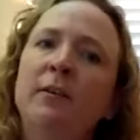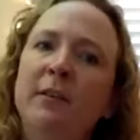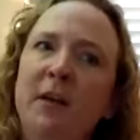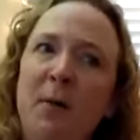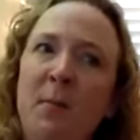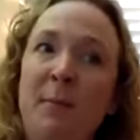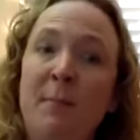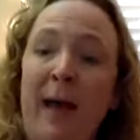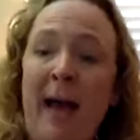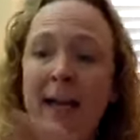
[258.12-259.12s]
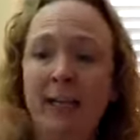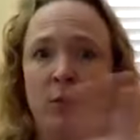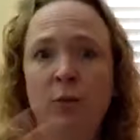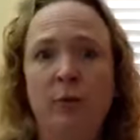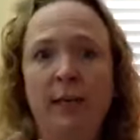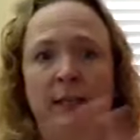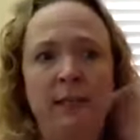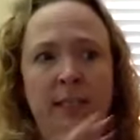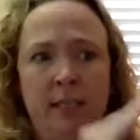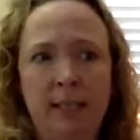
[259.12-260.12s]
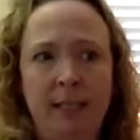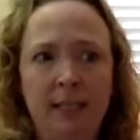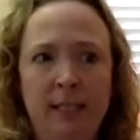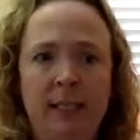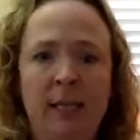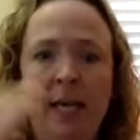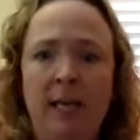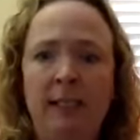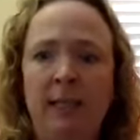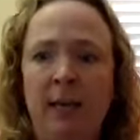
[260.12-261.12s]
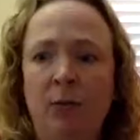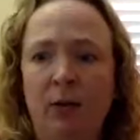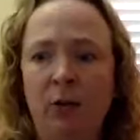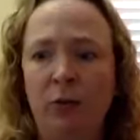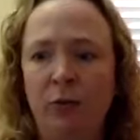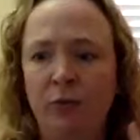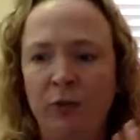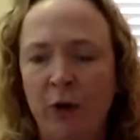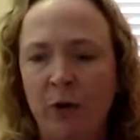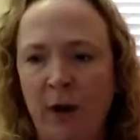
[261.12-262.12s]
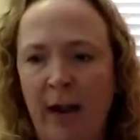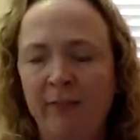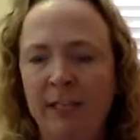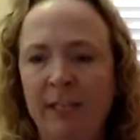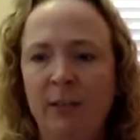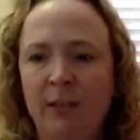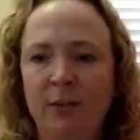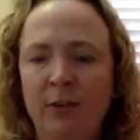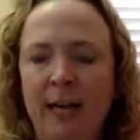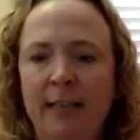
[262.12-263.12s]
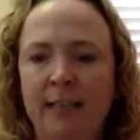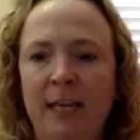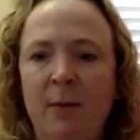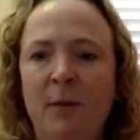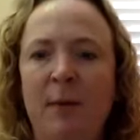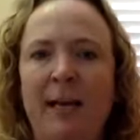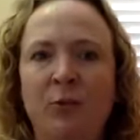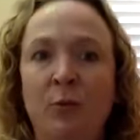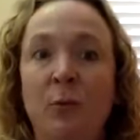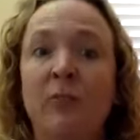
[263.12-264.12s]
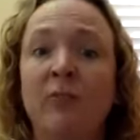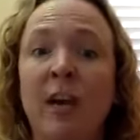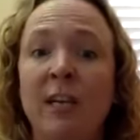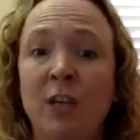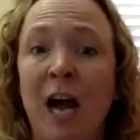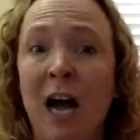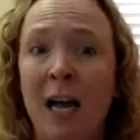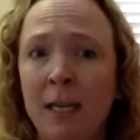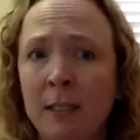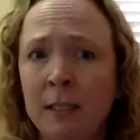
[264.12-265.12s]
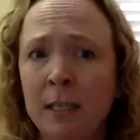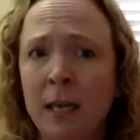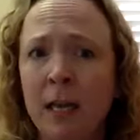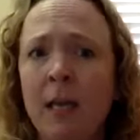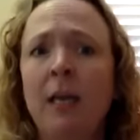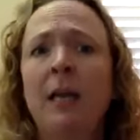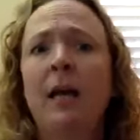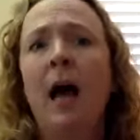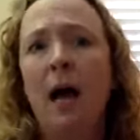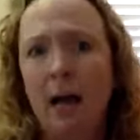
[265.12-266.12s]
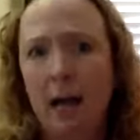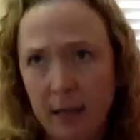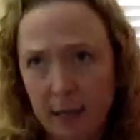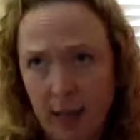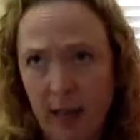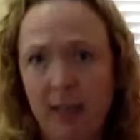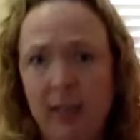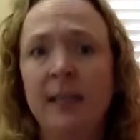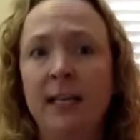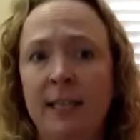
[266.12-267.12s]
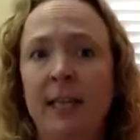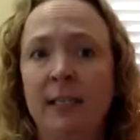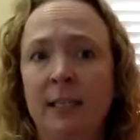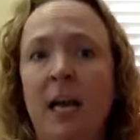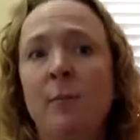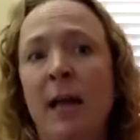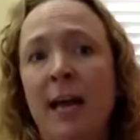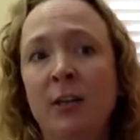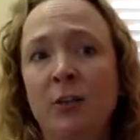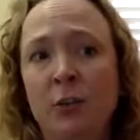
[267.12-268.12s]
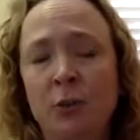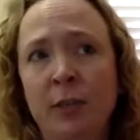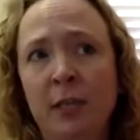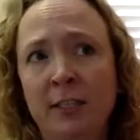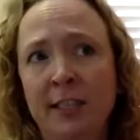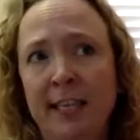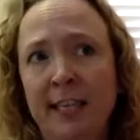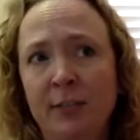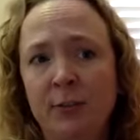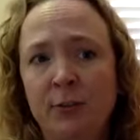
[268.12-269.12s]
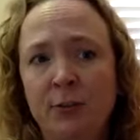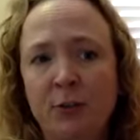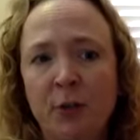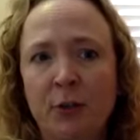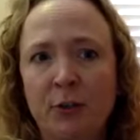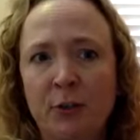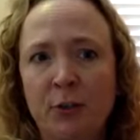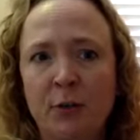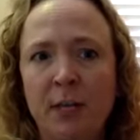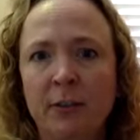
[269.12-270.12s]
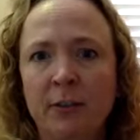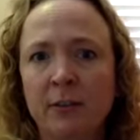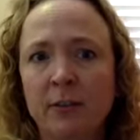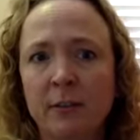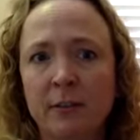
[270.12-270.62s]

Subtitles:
coming back to it, desentencing it, and when you start crafting your essay, coming back to it with fresh eyes, I think that takes time. I had a student, it took 2 years.